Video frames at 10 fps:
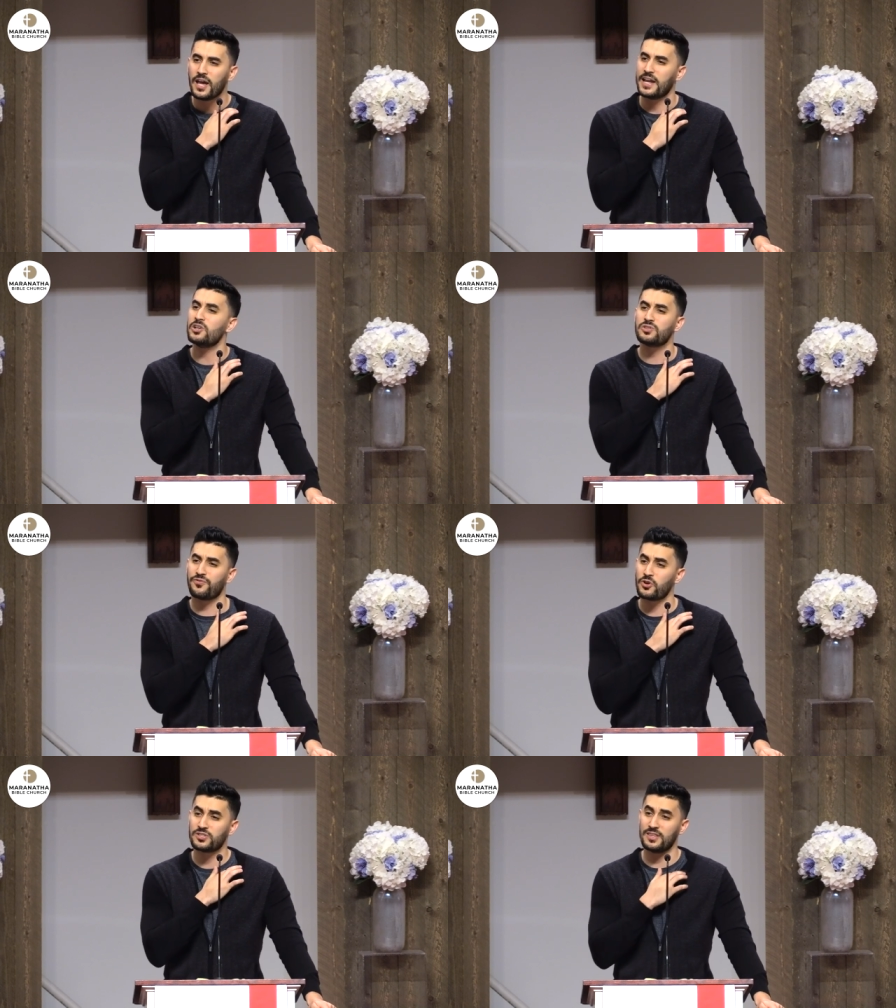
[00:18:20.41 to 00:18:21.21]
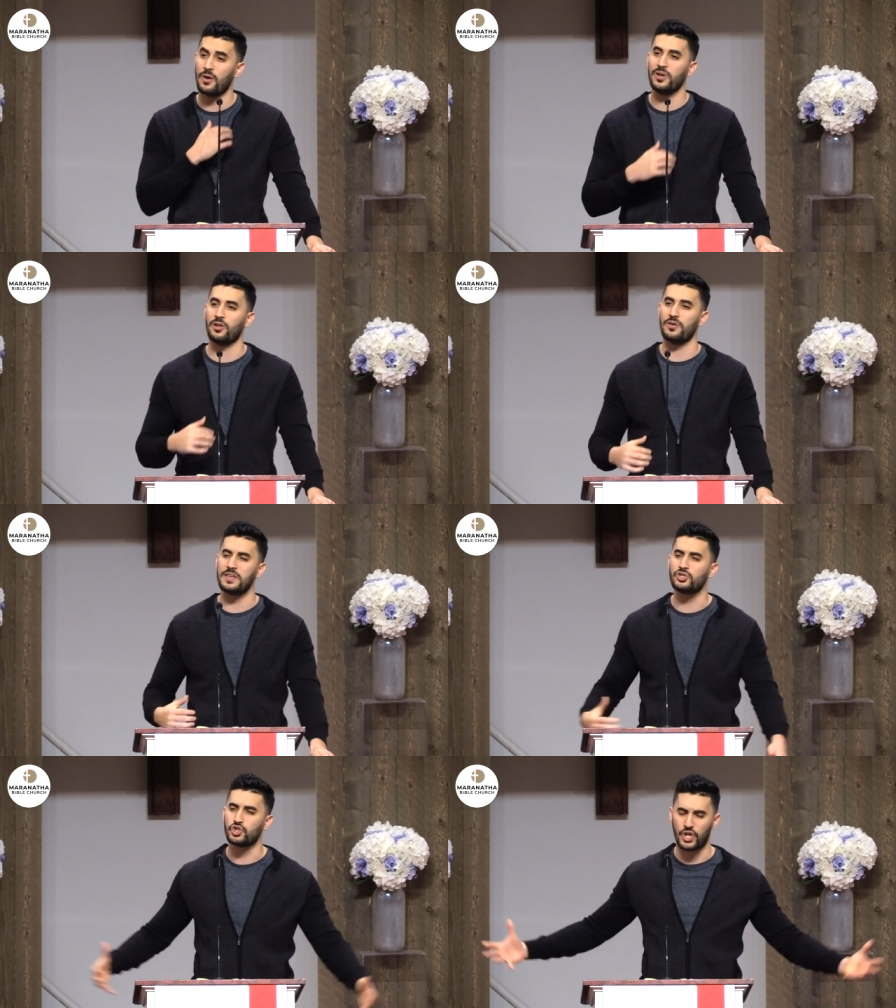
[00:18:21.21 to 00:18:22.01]
And here's the first thing that we learn
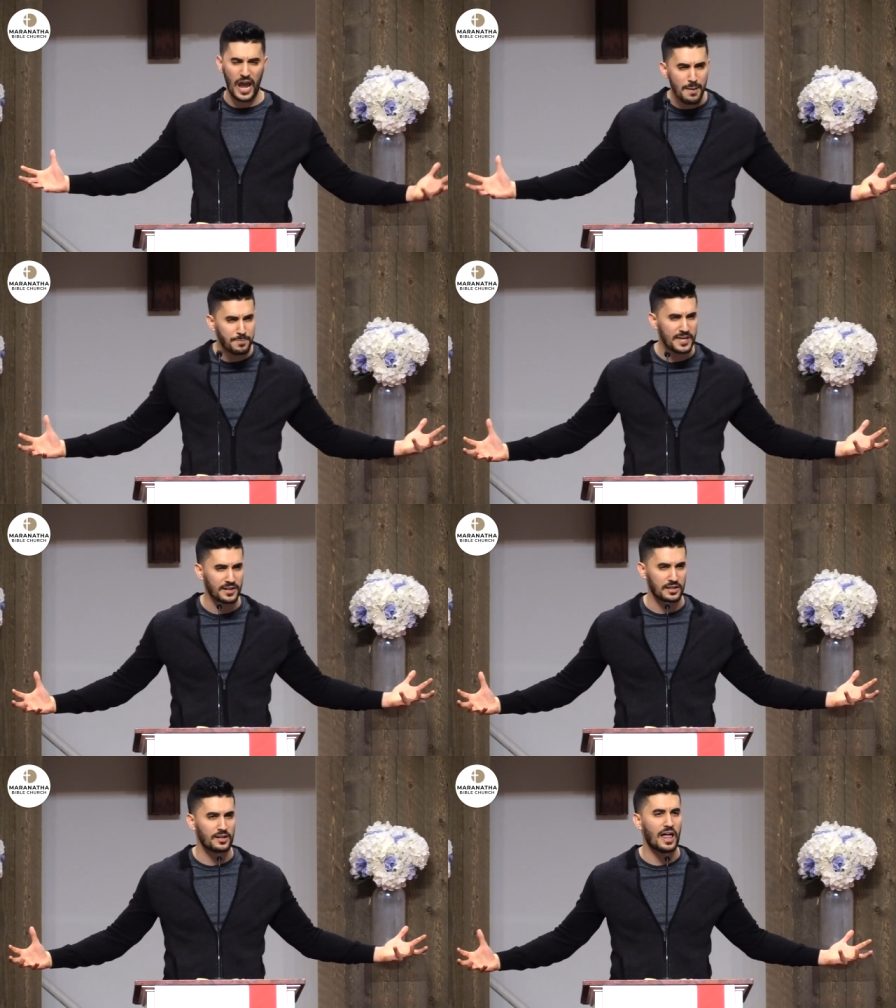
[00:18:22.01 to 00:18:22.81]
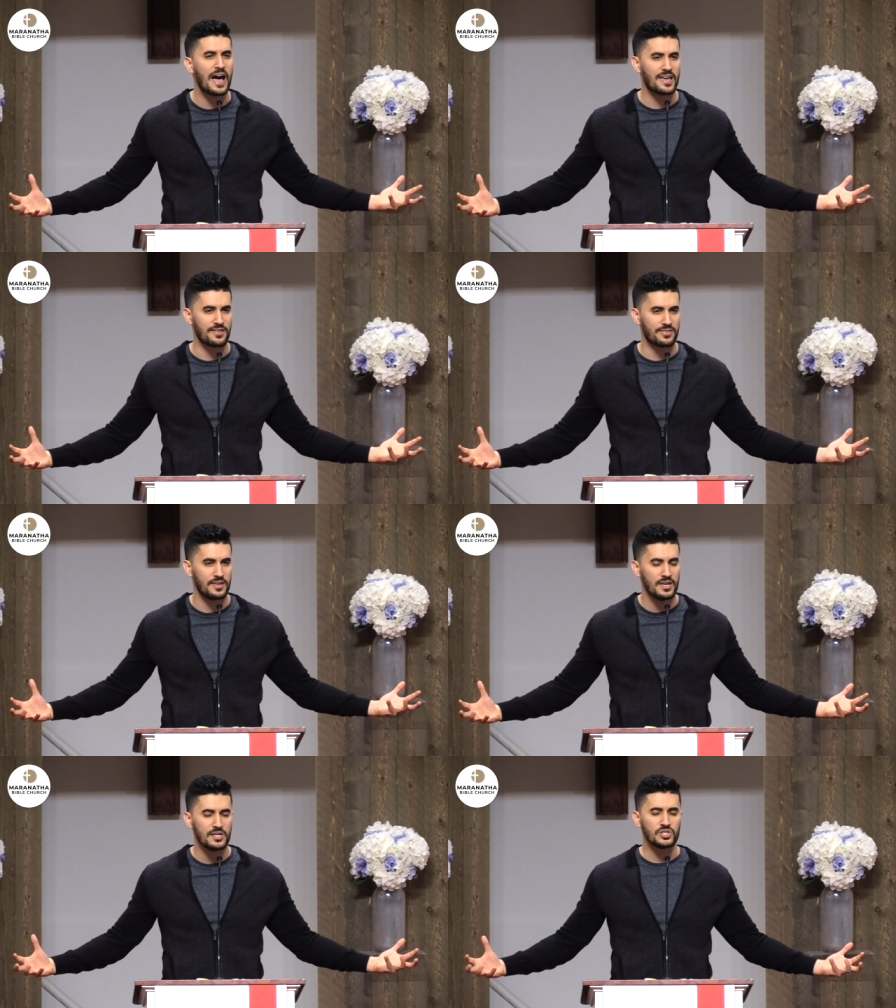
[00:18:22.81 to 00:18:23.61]
this champion, Goliath,
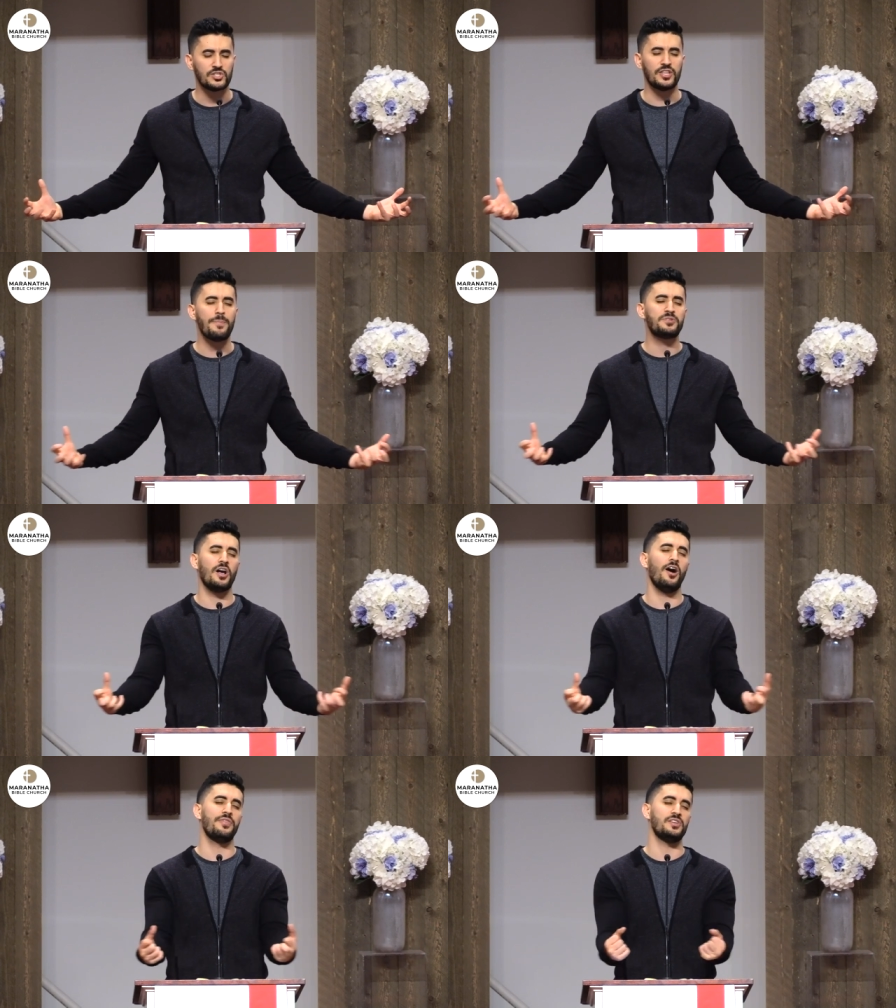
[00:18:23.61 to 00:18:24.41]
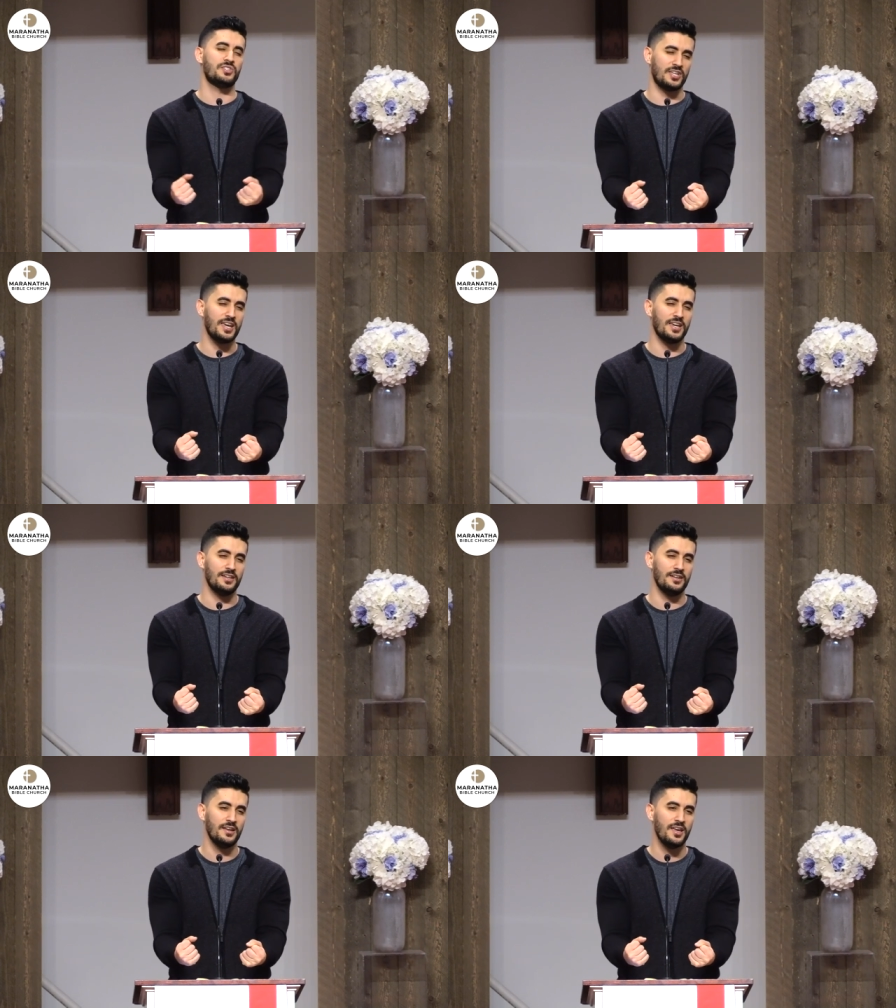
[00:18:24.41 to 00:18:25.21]
steps on the
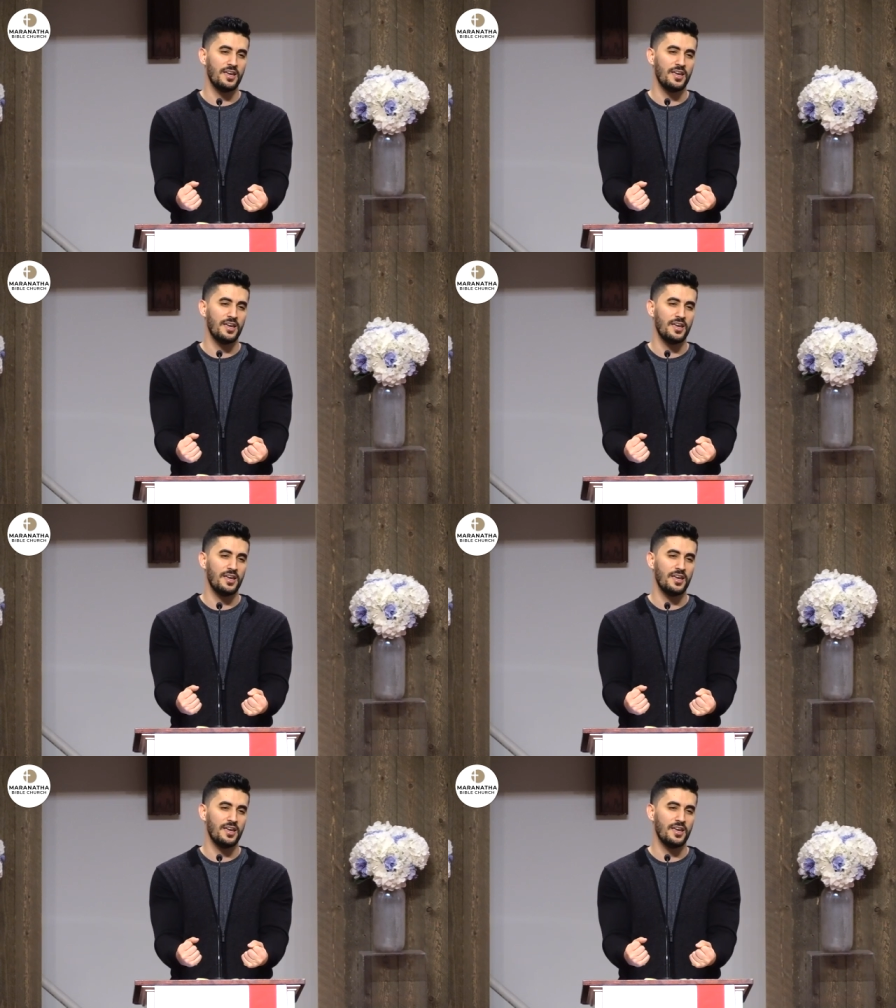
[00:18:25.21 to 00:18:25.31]
scene.